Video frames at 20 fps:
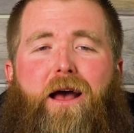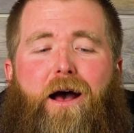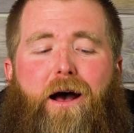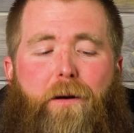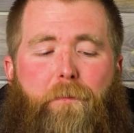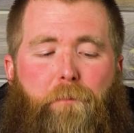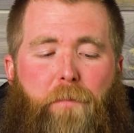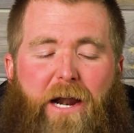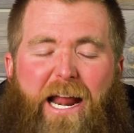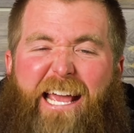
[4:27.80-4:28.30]

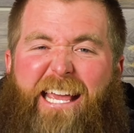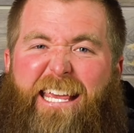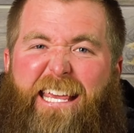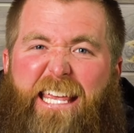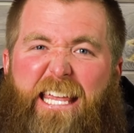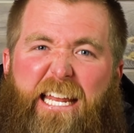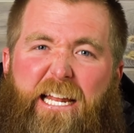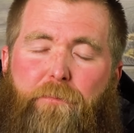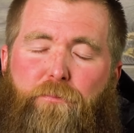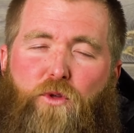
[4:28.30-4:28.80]
But I
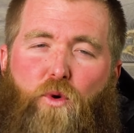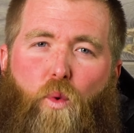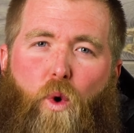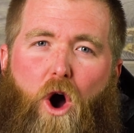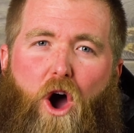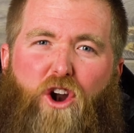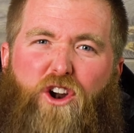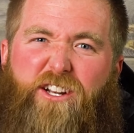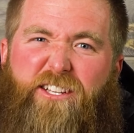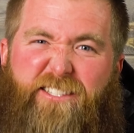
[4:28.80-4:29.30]
heat up the
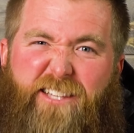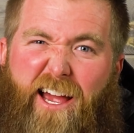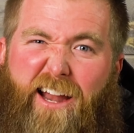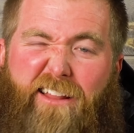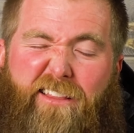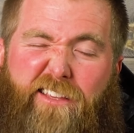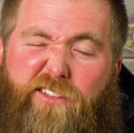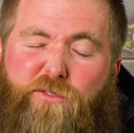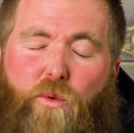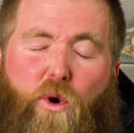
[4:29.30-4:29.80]
water inside
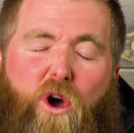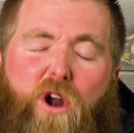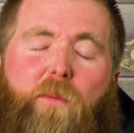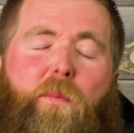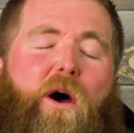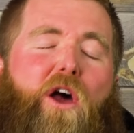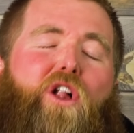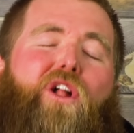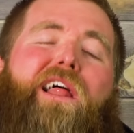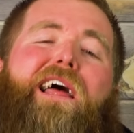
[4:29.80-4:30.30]
of this water
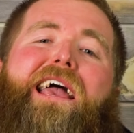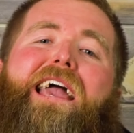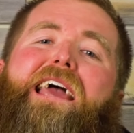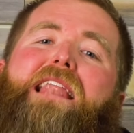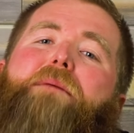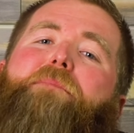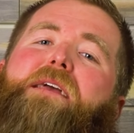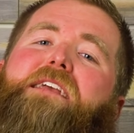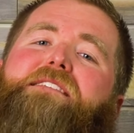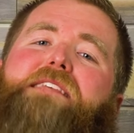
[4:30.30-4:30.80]
bottle, and
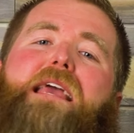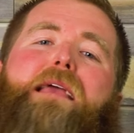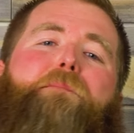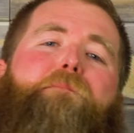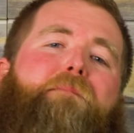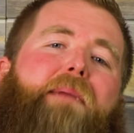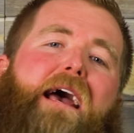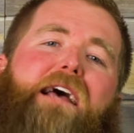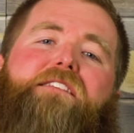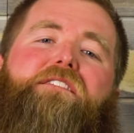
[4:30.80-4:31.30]
it makes a
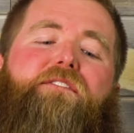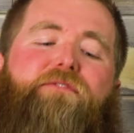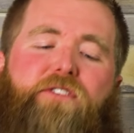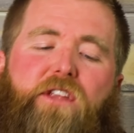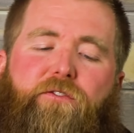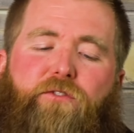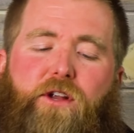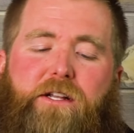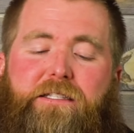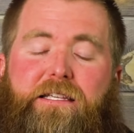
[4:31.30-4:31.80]
massive
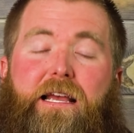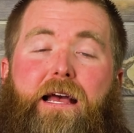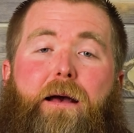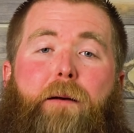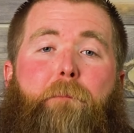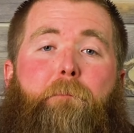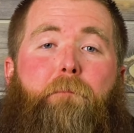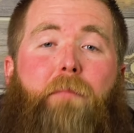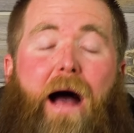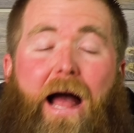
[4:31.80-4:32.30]
difference.
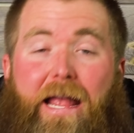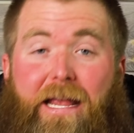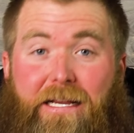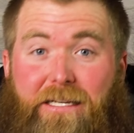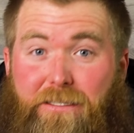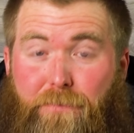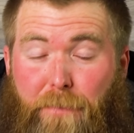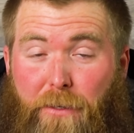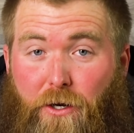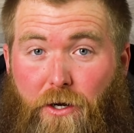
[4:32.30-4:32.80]
My
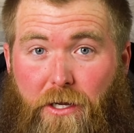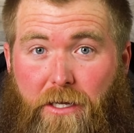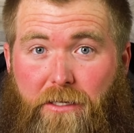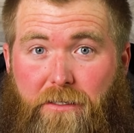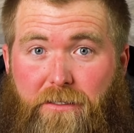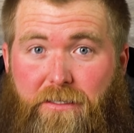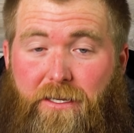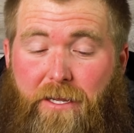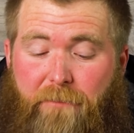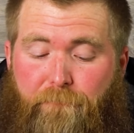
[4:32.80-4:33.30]

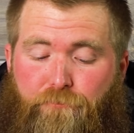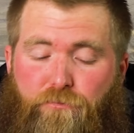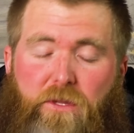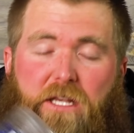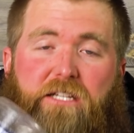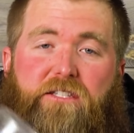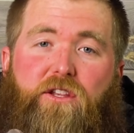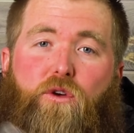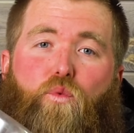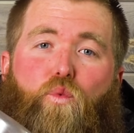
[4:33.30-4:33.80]
experience
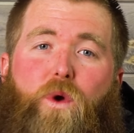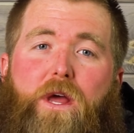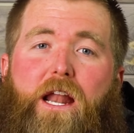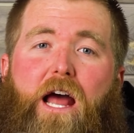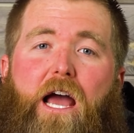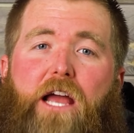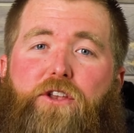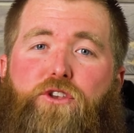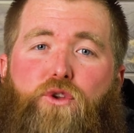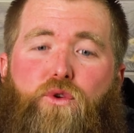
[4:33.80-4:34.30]
is that when
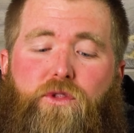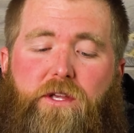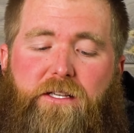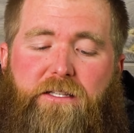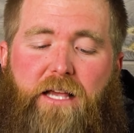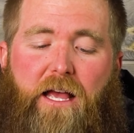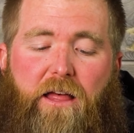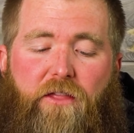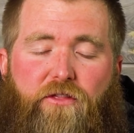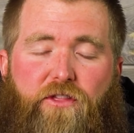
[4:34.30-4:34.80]
I do
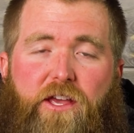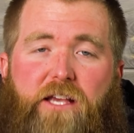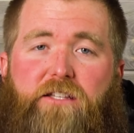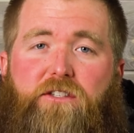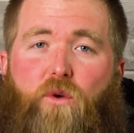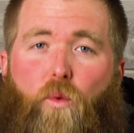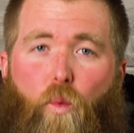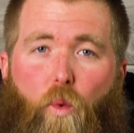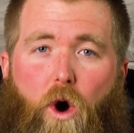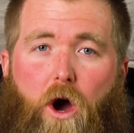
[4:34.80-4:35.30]
this, this
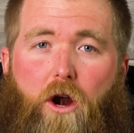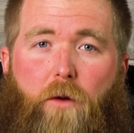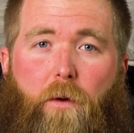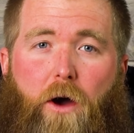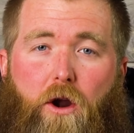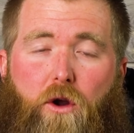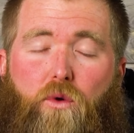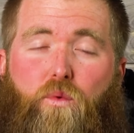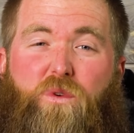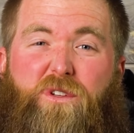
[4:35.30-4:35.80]
water
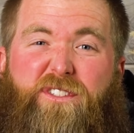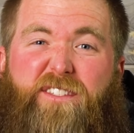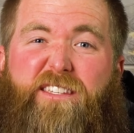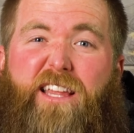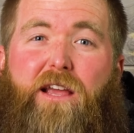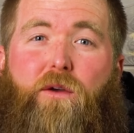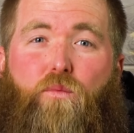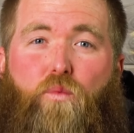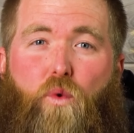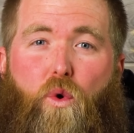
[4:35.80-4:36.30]
bottle will
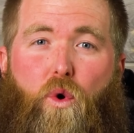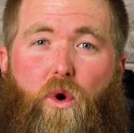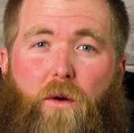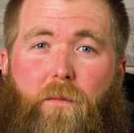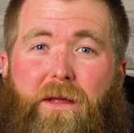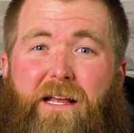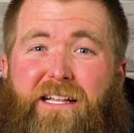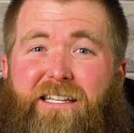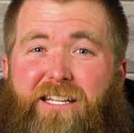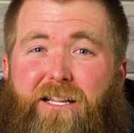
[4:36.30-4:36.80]
stay
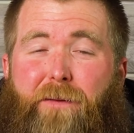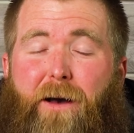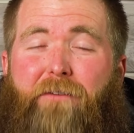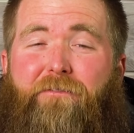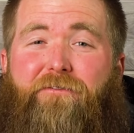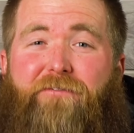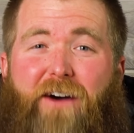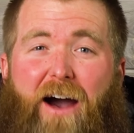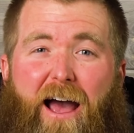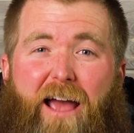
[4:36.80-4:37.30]
warm till about
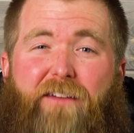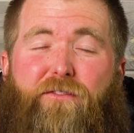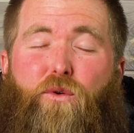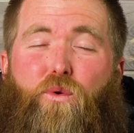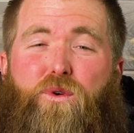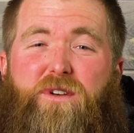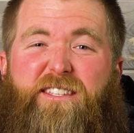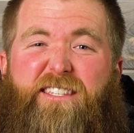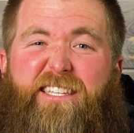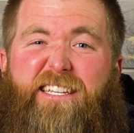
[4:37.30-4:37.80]
5
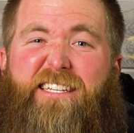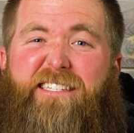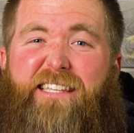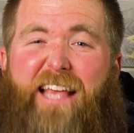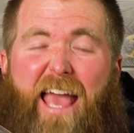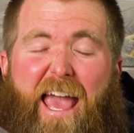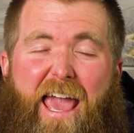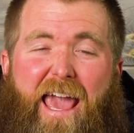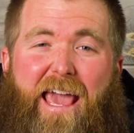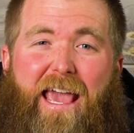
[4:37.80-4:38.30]
or 6
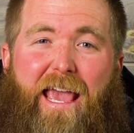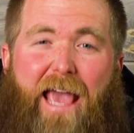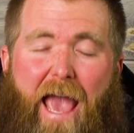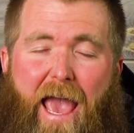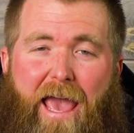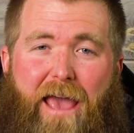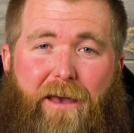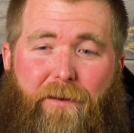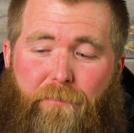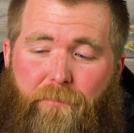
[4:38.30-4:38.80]

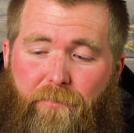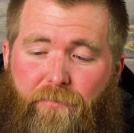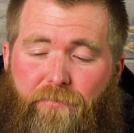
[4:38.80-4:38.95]
a.m.